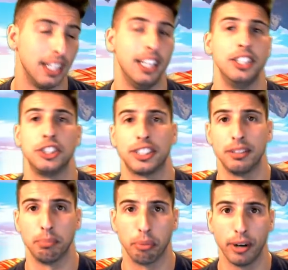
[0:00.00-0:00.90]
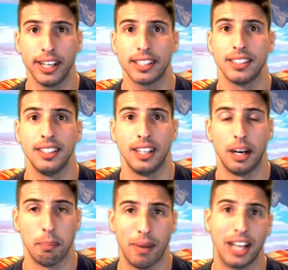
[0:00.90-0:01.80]
She can break
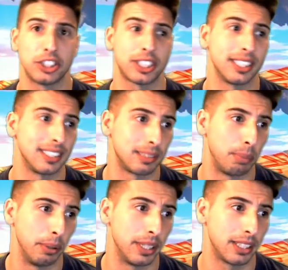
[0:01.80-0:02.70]
magic and spirit.